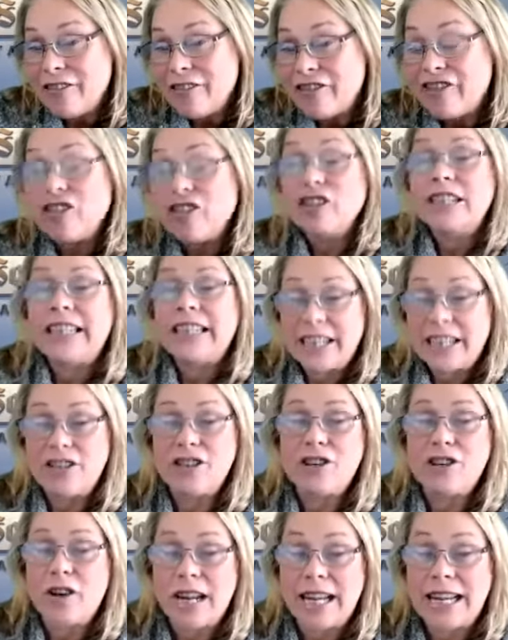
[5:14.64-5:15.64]
fully
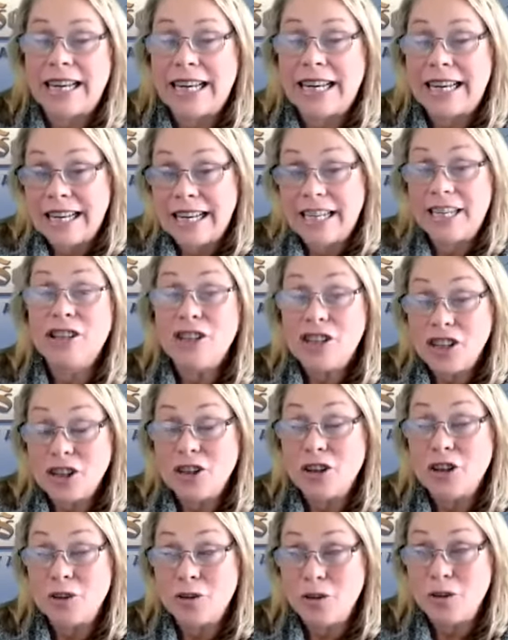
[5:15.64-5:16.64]
integrated
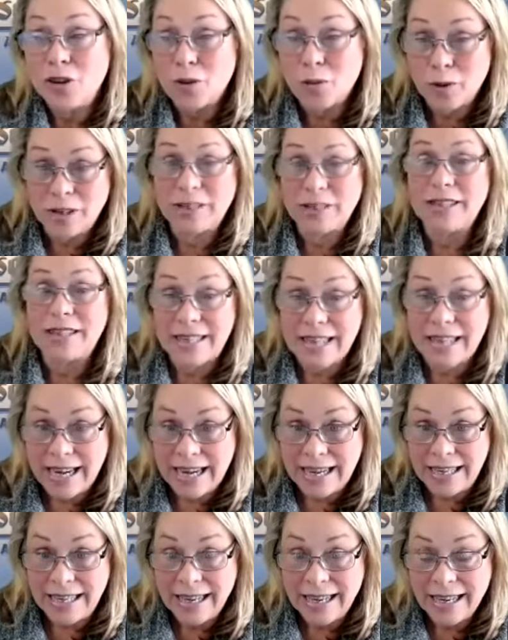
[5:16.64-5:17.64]
into the real
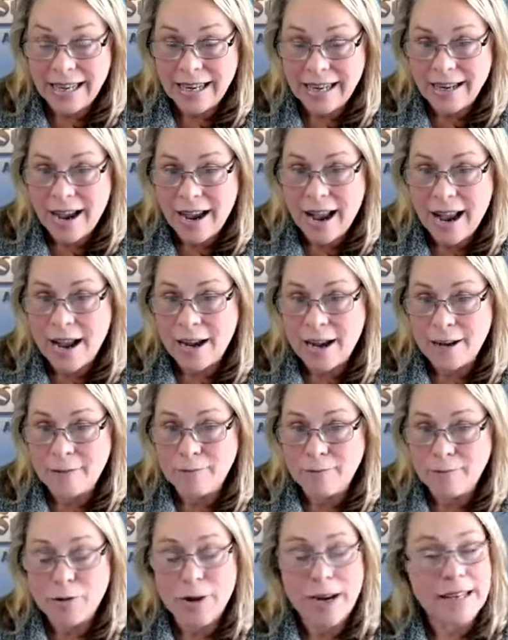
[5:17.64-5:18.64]
estate um,
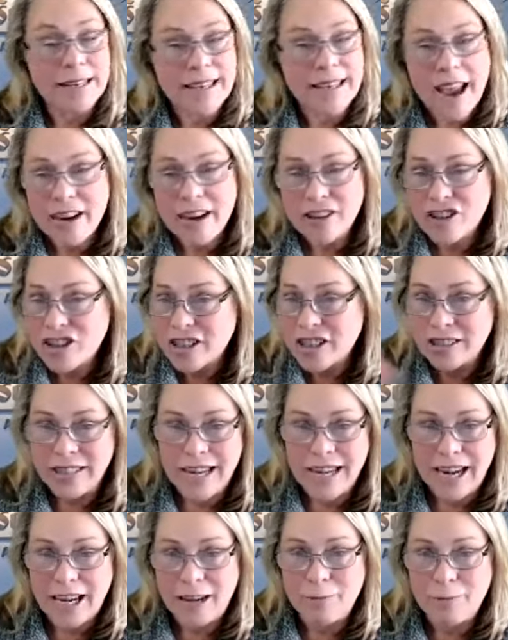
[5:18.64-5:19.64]
transaction
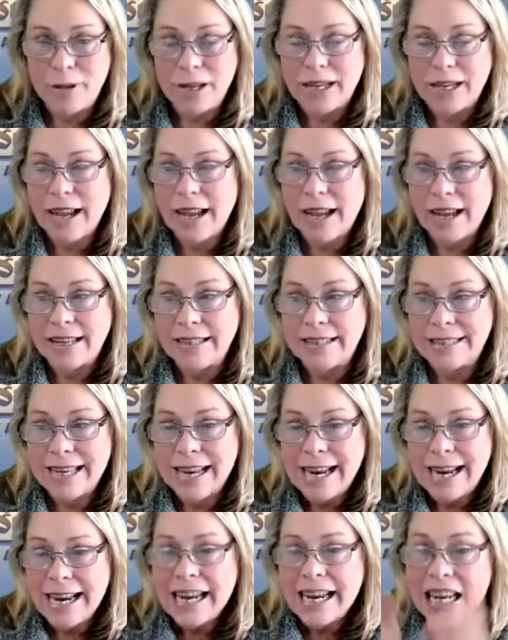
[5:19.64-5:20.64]
game. Because
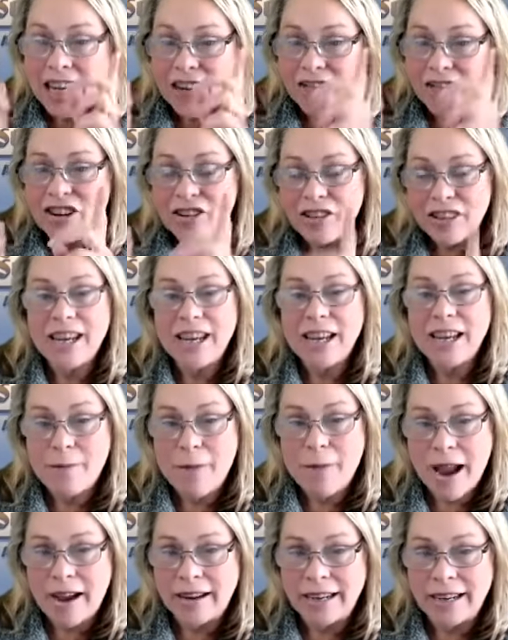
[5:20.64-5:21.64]
if you think
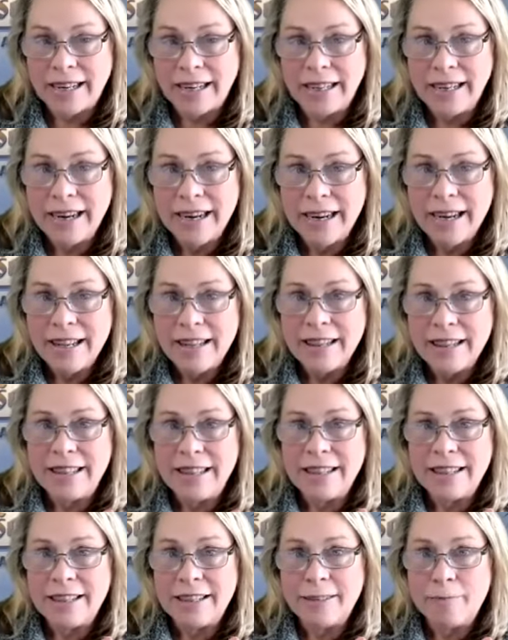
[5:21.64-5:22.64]
about it,
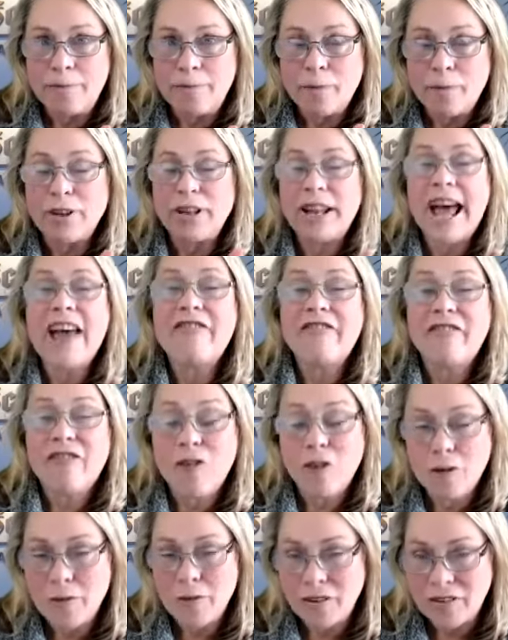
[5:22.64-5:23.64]
the
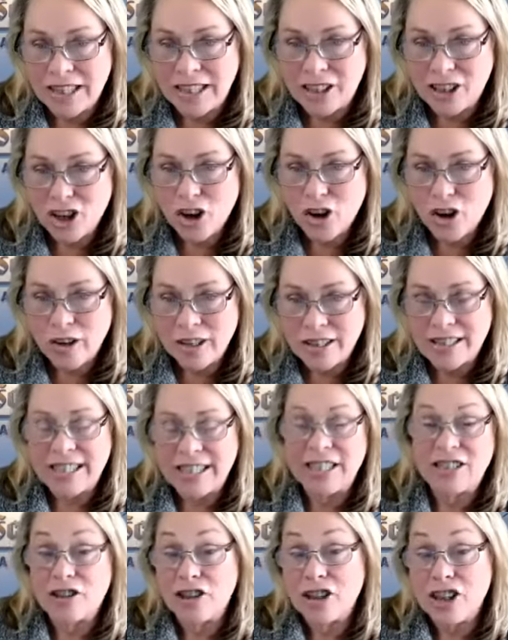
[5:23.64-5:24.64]
platform that these
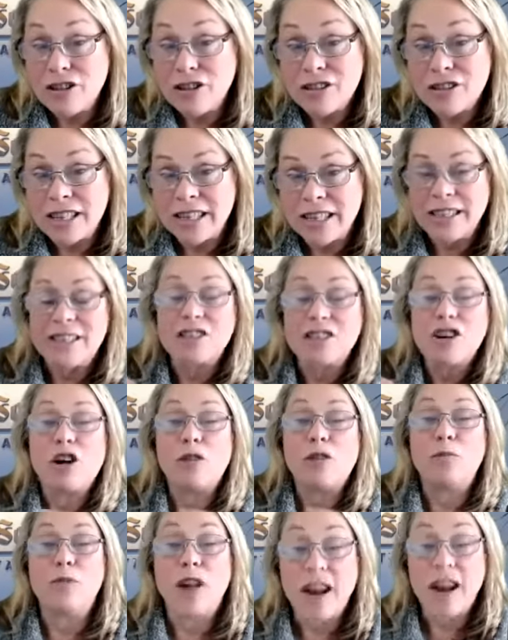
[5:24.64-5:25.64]
currencies are using is
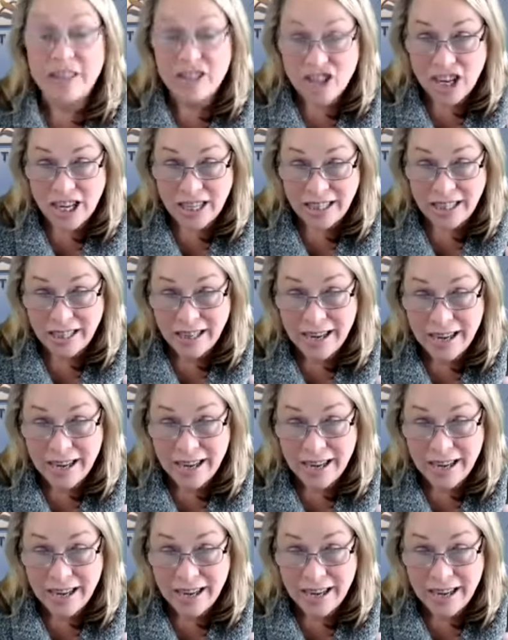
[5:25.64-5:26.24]
called blockchain.